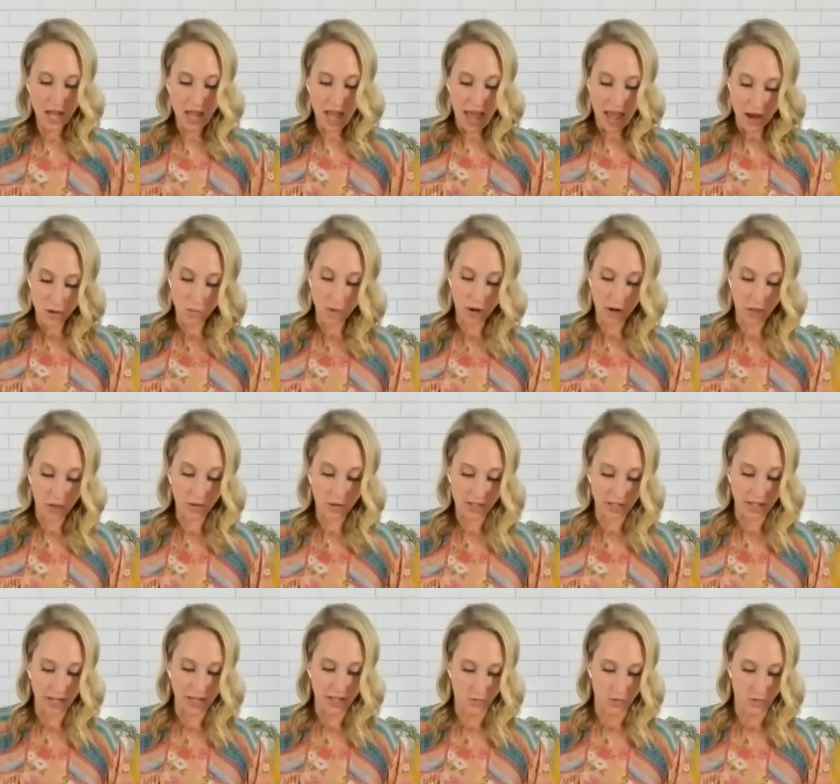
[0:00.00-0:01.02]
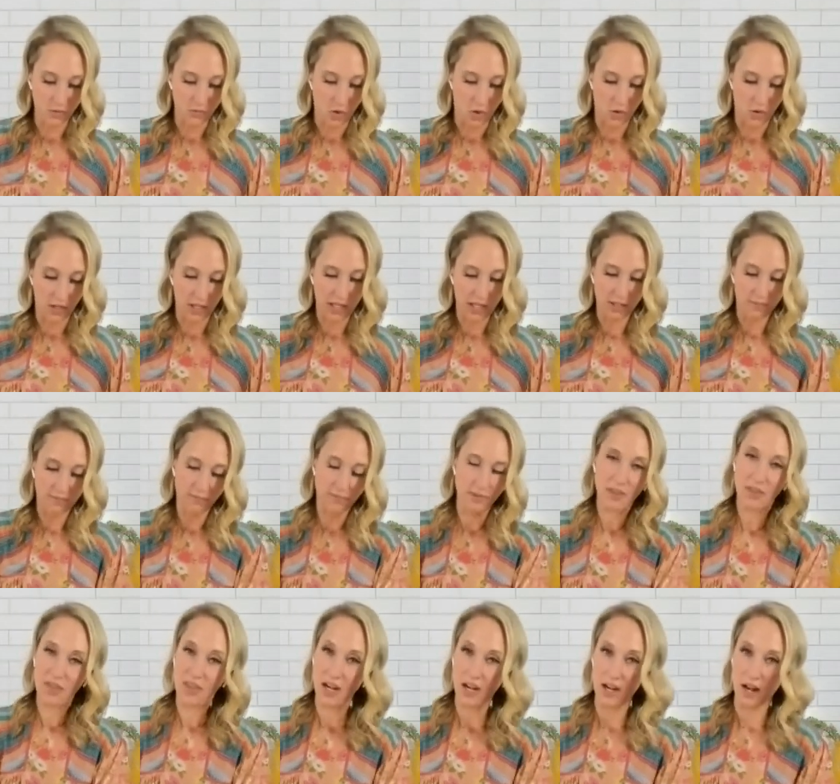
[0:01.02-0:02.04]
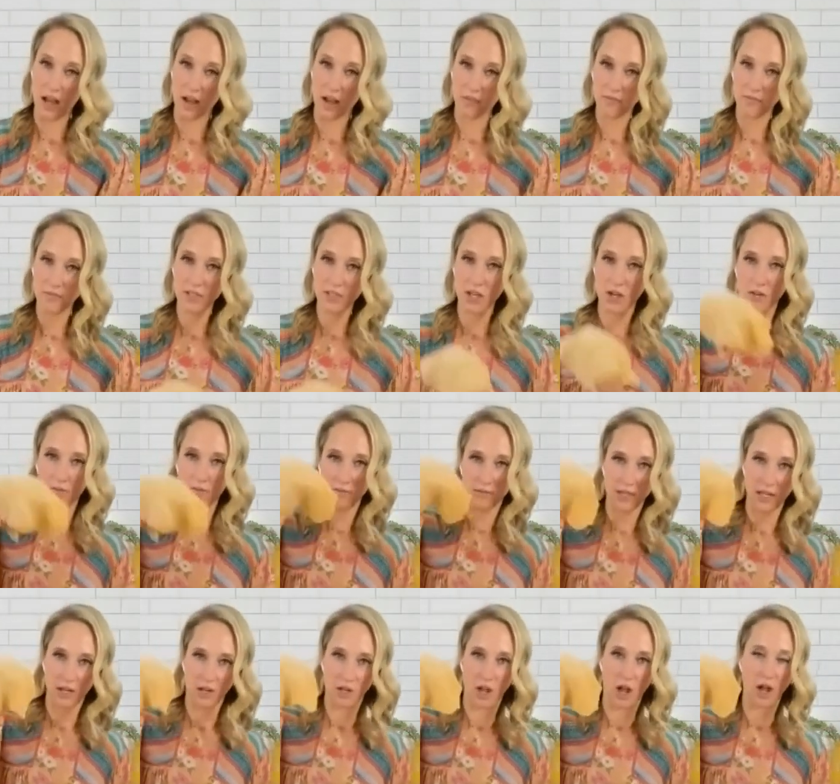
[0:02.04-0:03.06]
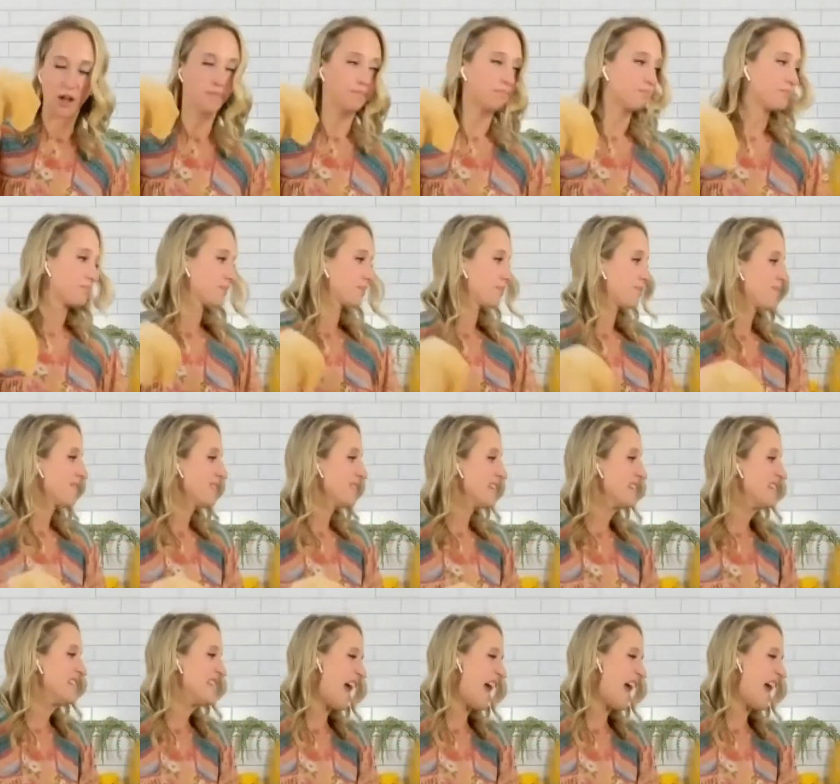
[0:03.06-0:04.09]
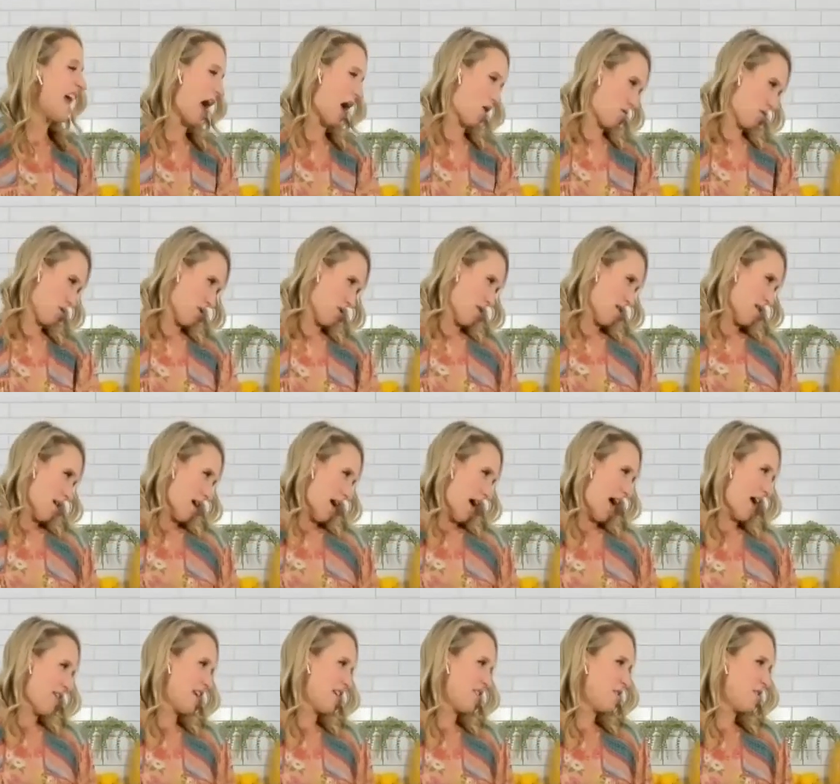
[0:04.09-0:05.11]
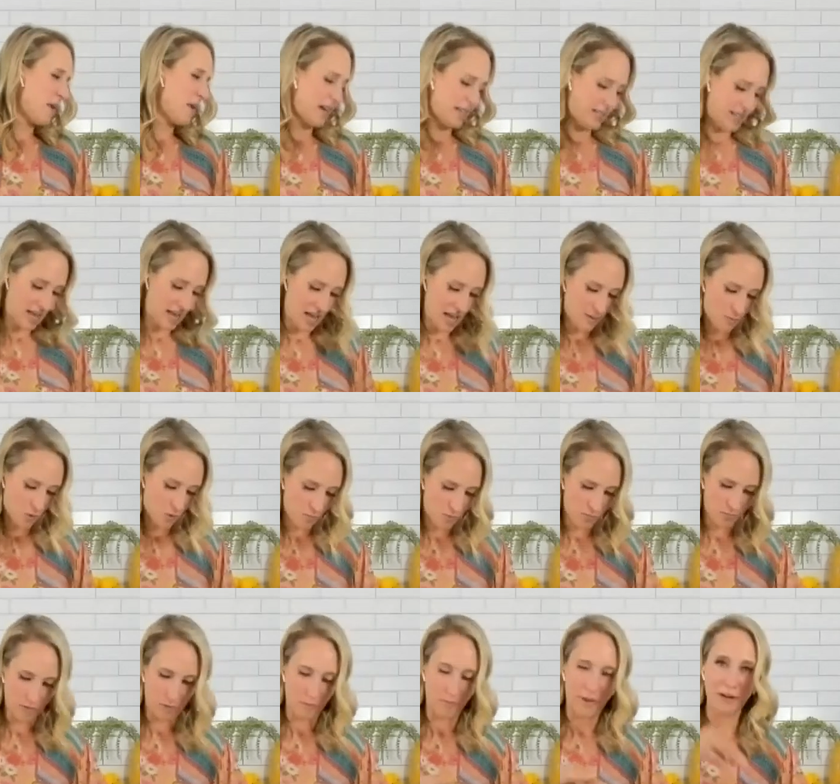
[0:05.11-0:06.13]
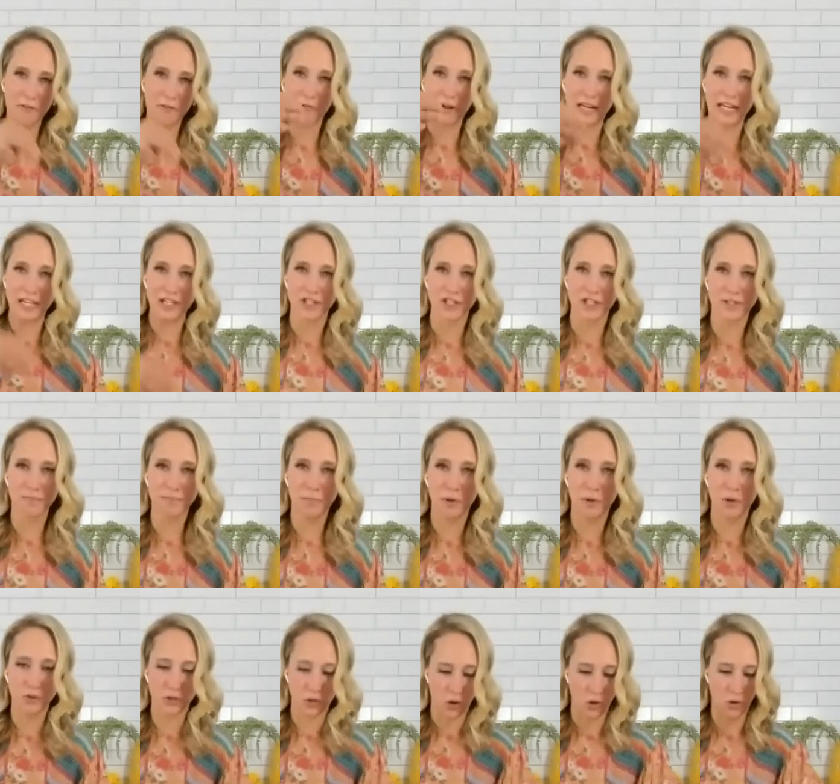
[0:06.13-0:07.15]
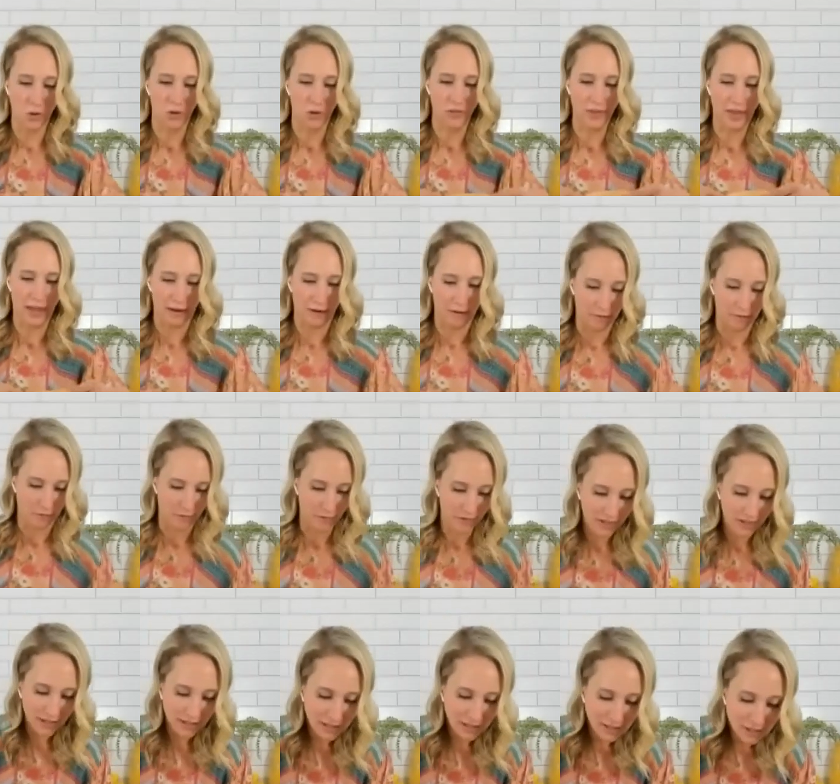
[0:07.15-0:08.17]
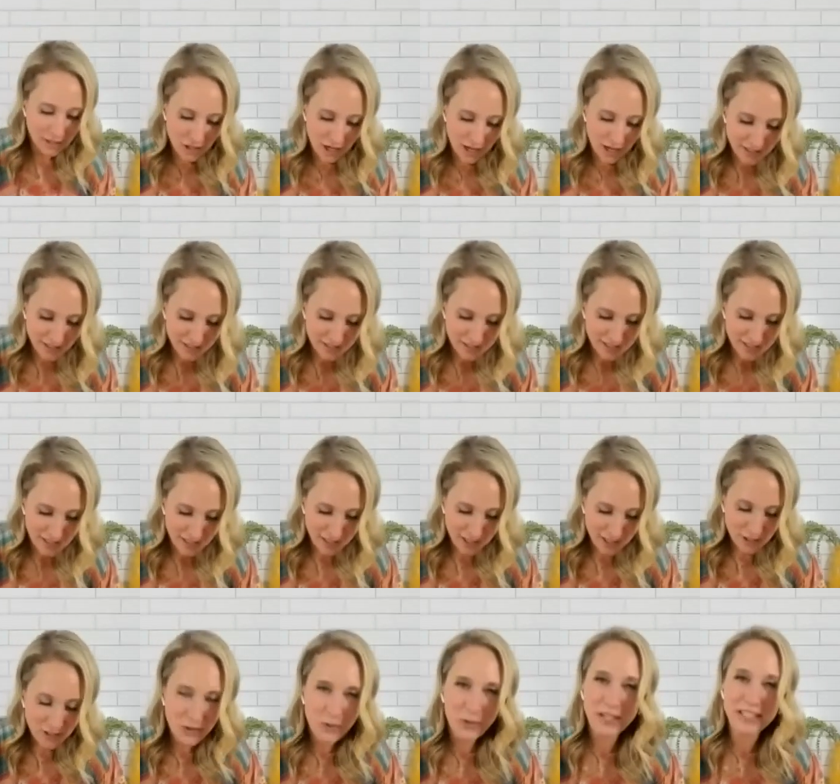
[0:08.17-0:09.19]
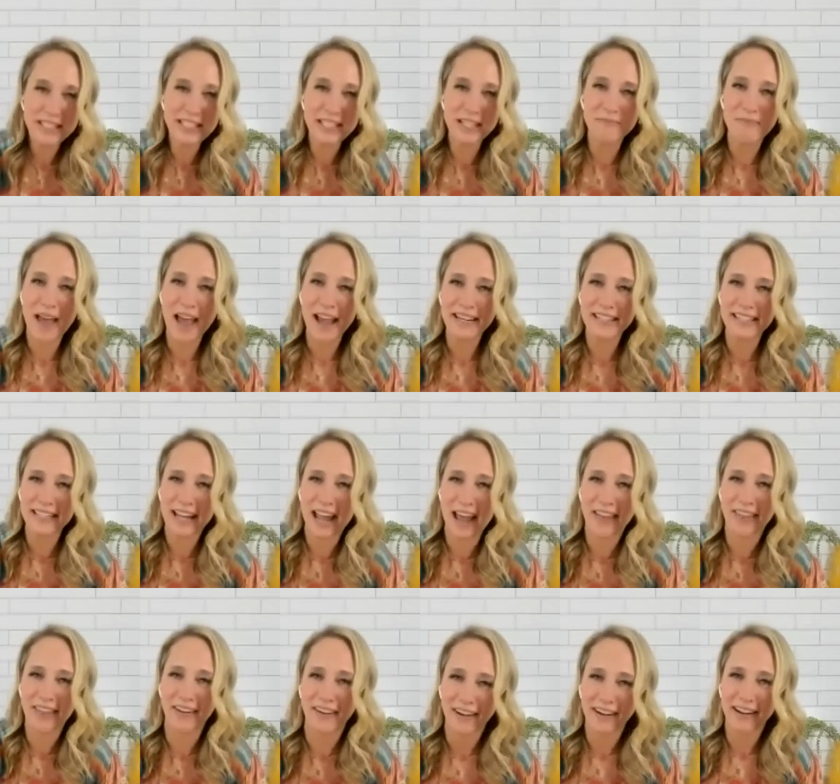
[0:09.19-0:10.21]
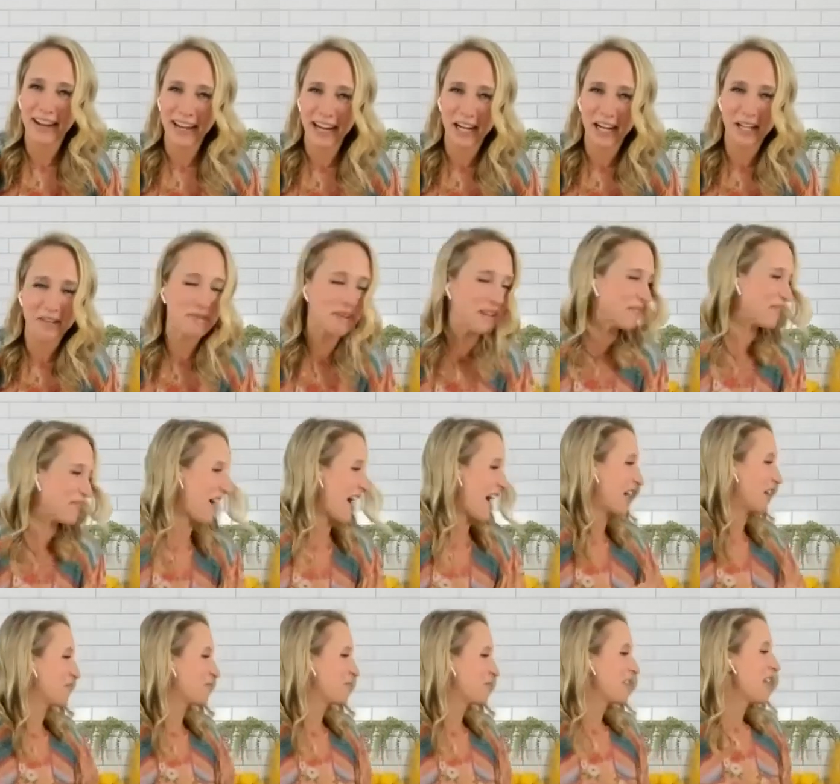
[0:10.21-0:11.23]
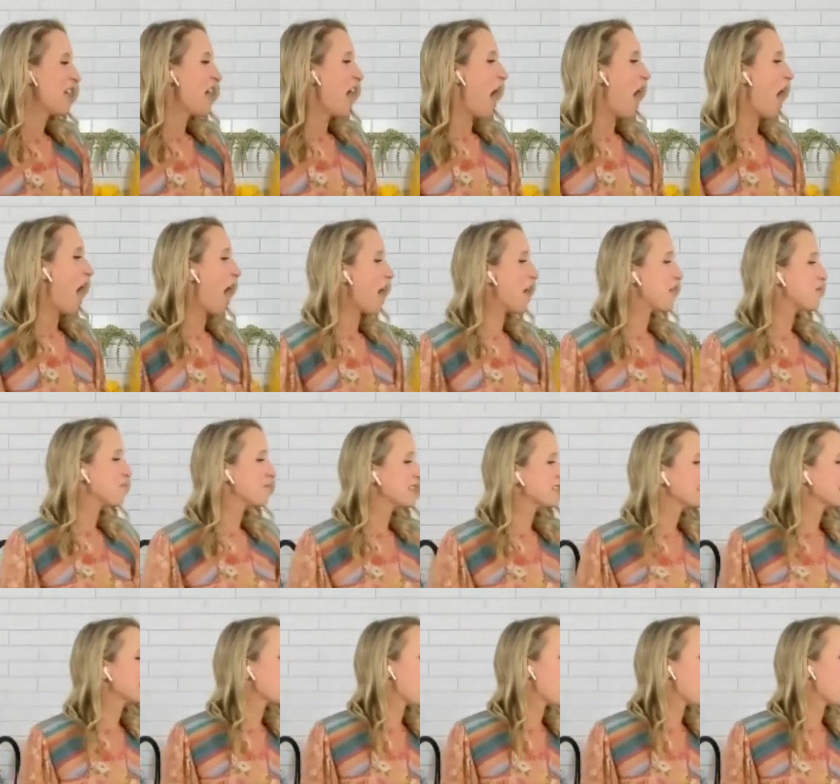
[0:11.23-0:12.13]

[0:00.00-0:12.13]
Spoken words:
And one of those things was rolling it thin enough. So there you go. Now, I've given my time. Oh, well, my ring just poked a hole in that. Uh-oh. Just squish it back together. It'll be fine. So